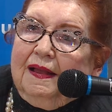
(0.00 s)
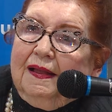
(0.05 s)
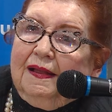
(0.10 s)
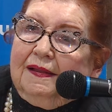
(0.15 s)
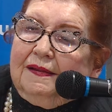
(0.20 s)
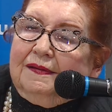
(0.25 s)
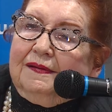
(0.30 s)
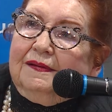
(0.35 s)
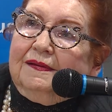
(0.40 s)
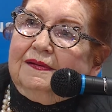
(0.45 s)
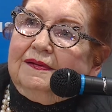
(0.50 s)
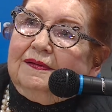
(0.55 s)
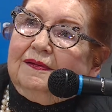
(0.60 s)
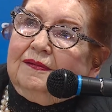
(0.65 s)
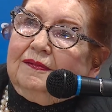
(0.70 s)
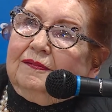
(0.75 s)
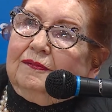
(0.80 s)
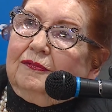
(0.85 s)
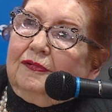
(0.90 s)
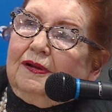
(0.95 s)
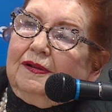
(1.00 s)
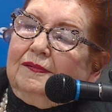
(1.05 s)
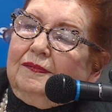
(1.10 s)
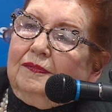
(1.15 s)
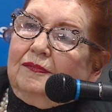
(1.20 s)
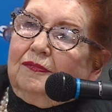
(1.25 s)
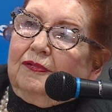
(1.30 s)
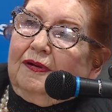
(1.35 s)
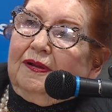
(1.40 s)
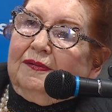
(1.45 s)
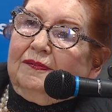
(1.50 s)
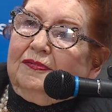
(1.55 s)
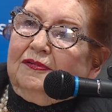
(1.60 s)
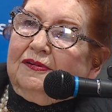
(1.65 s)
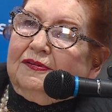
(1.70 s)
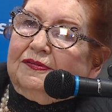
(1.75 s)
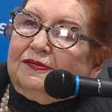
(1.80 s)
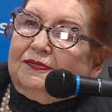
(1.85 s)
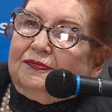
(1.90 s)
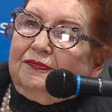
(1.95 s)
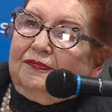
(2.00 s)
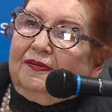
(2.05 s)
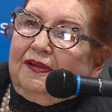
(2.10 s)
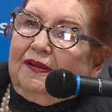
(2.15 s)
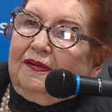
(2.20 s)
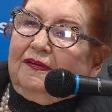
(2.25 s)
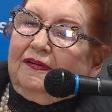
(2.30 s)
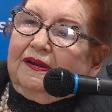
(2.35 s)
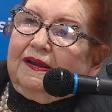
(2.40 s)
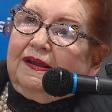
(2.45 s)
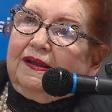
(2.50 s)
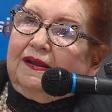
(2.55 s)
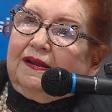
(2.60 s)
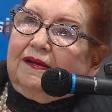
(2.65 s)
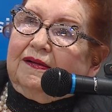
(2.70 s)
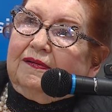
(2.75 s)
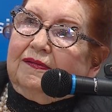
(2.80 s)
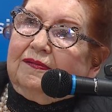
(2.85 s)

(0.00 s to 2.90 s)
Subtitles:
And one was very